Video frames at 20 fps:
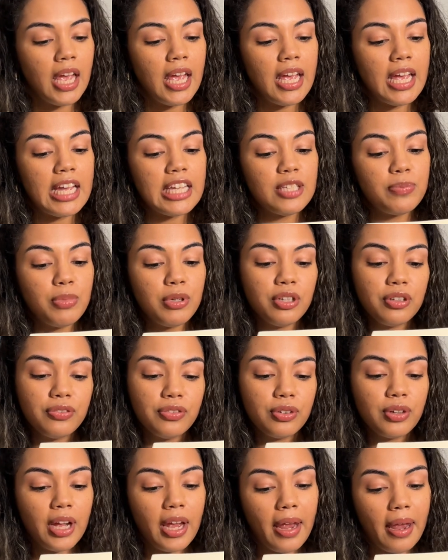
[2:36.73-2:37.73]
is
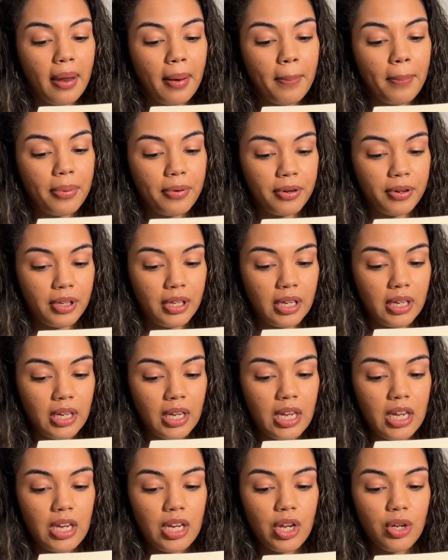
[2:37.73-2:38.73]
beautiful and brilliant.
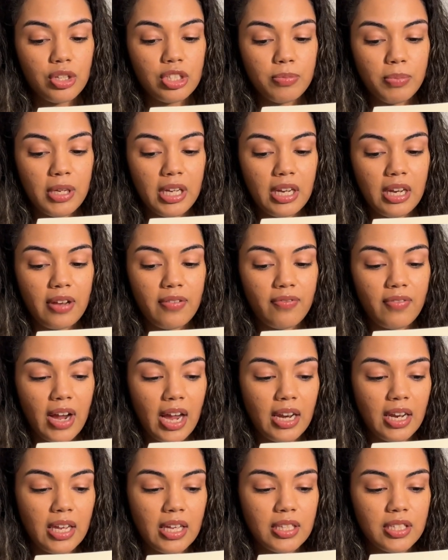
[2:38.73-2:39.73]
He knows being
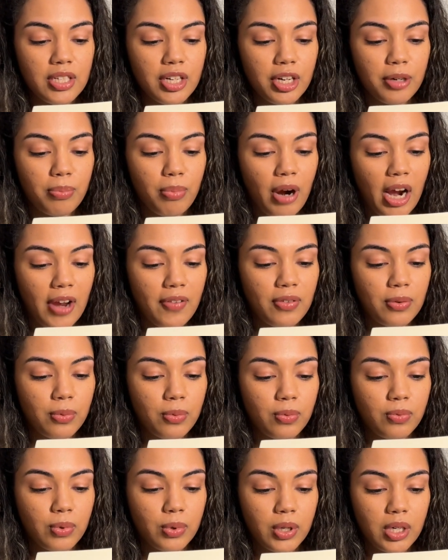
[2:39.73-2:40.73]
invited into her private
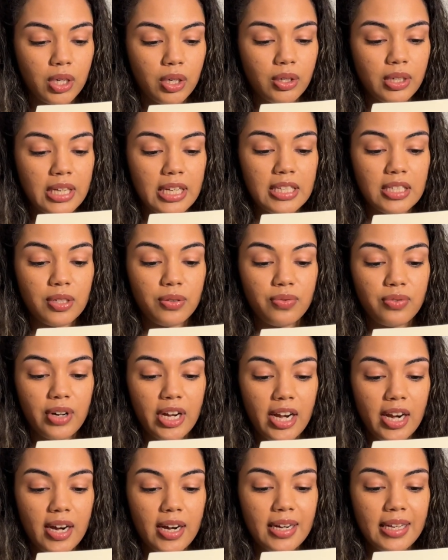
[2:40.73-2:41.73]
world is a
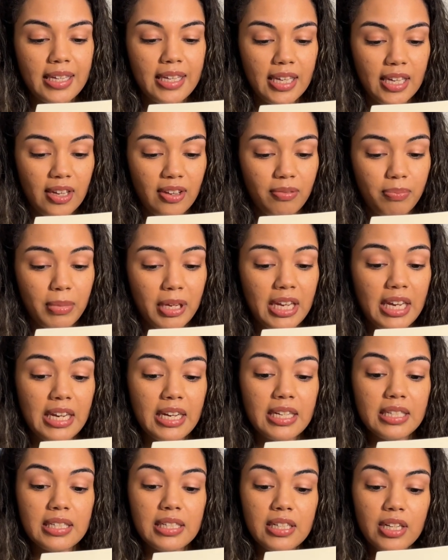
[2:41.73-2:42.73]
rare gift, but he
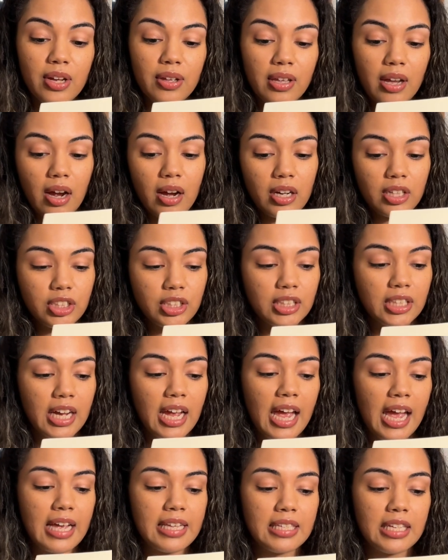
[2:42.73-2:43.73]
doesn't know that Audra
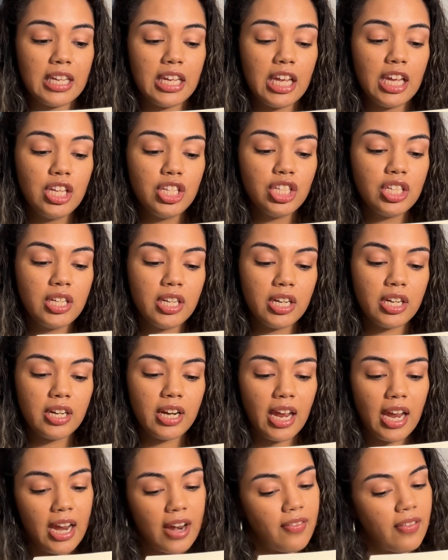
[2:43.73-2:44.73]
has engineered
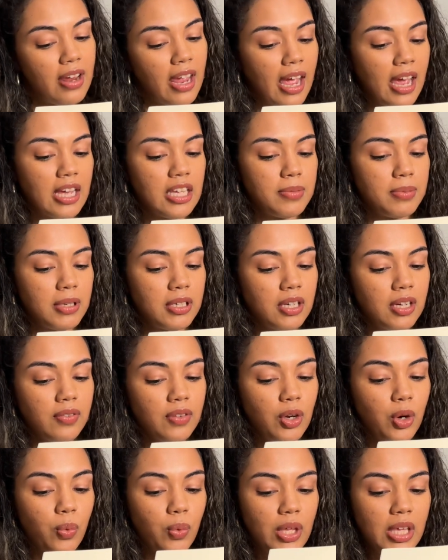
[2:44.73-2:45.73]
every aspect of
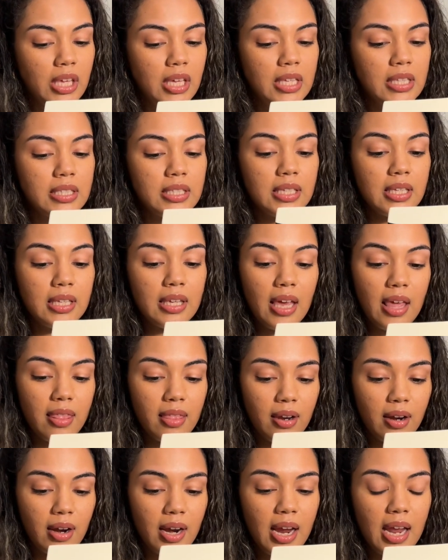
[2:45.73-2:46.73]
their weekend together.